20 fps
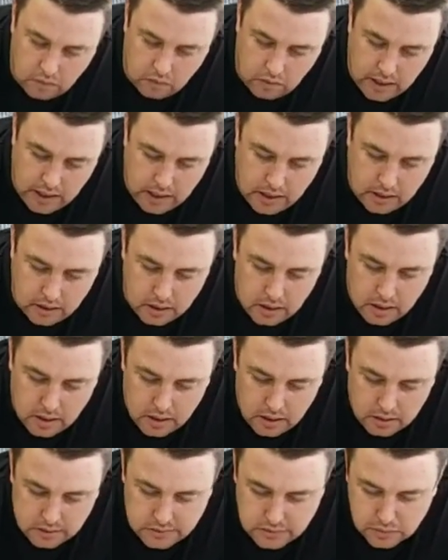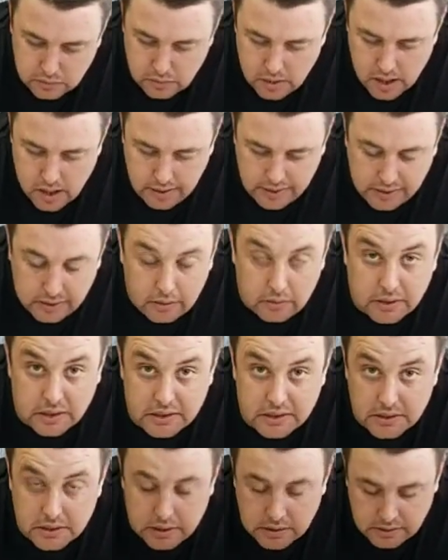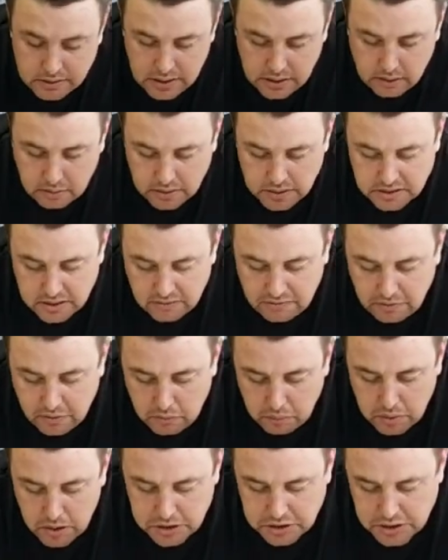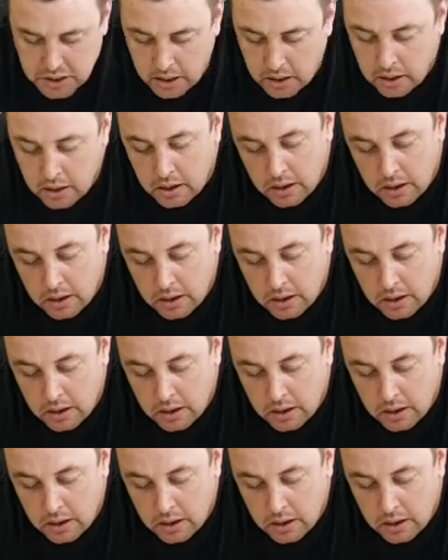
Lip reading: in to increase and decrease the fuel pressure